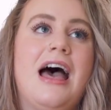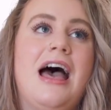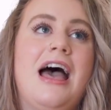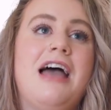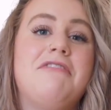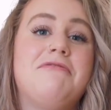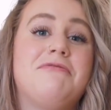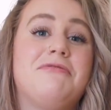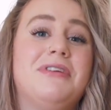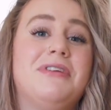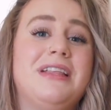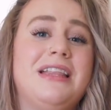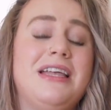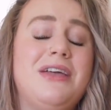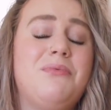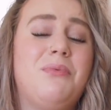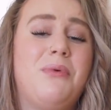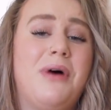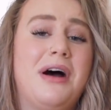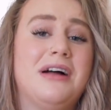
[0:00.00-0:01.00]
I
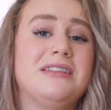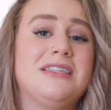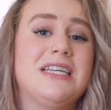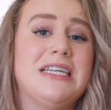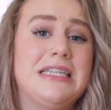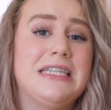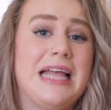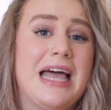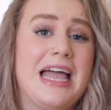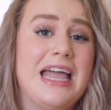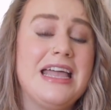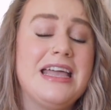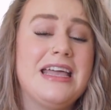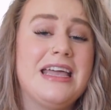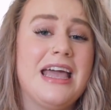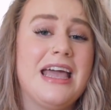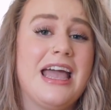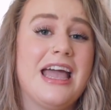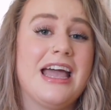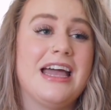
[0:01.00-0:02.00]
really want to
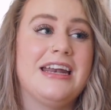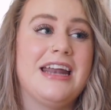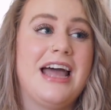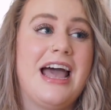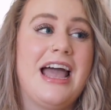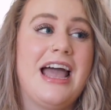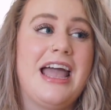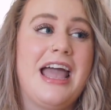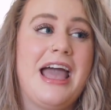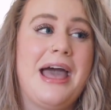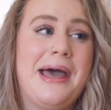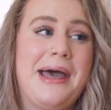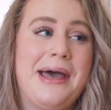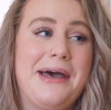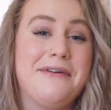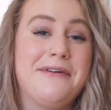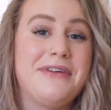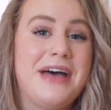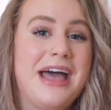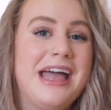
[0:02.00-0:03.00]
like and I
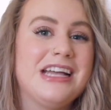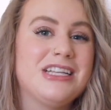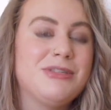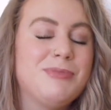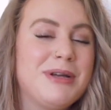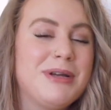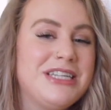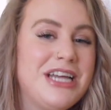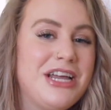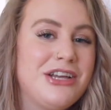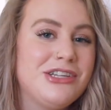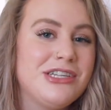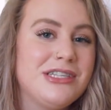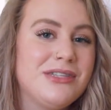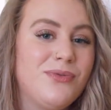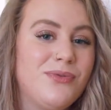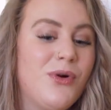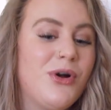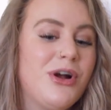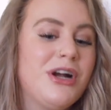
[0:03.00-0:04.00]
have high
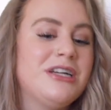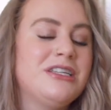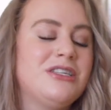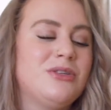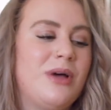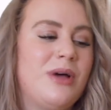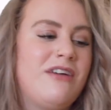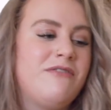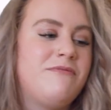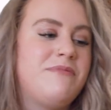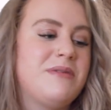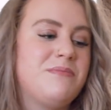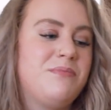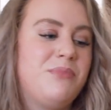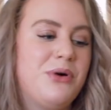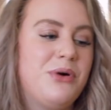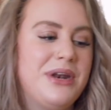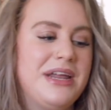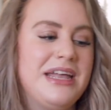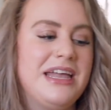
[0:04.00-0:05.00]
expectations for, so I've been
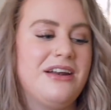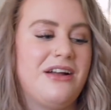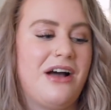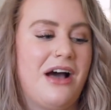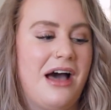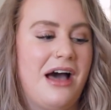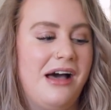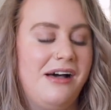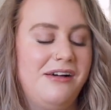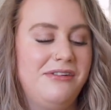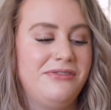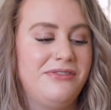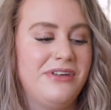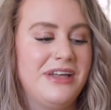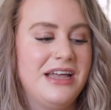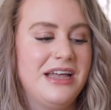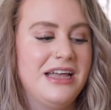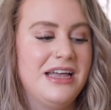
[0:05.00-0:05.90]
putting it off